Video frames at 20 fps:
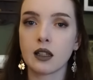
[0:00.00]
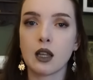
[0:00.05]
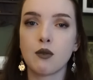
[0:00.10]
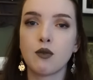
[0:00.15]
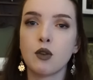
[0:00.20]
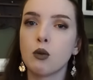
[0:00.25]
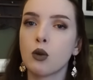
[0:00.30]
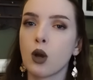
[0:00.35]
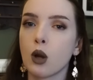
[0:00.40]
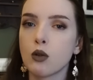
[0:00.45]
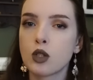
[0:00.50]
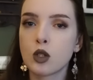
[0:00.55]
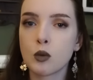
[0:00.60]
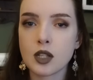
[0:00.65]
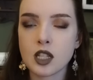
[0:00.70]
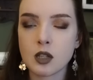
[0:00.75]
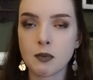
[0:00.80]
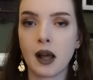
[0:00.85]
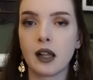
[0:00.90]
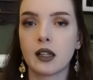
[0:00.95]
If you go to a
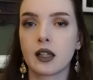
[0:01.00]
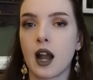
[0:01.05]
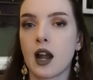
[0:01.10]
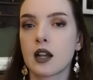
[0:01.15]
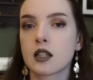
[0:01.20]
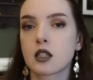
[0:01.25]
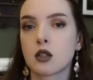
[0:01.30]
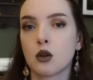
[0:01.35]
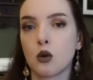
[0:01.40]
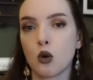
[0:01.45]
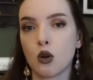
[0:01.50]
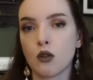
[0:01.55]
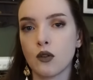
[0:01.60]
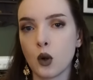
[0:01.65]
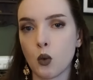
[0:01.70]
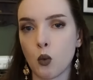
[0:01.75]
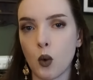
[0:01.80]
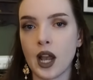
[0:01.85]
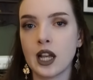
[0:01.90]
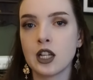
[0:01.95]
spellcaster or a
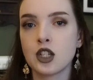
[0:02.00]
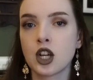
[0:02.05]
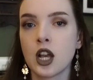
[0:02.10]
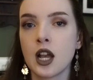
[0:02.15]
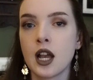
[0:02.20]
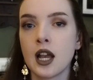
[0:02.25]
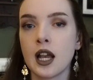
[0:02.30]
witch,